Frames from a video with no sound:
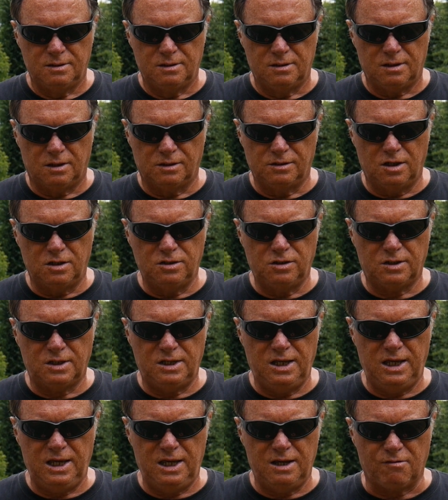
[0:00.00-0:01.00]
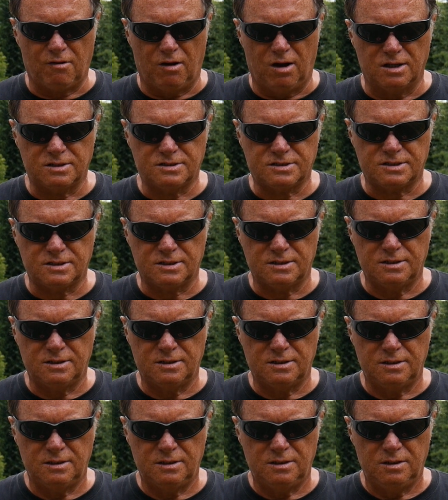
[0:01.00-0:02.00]
I know you can hear us,
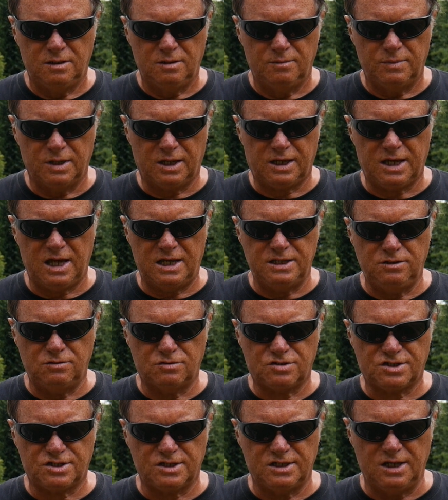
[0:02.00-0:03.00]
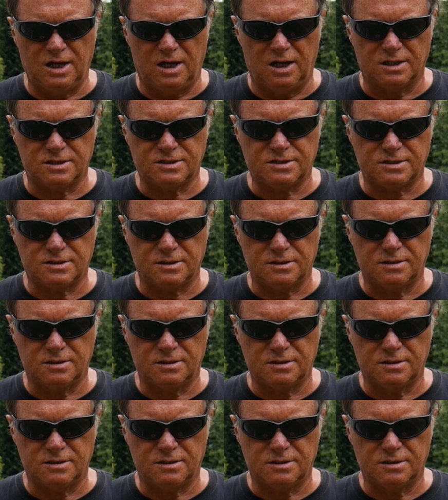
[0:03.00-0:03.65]
But can you see us?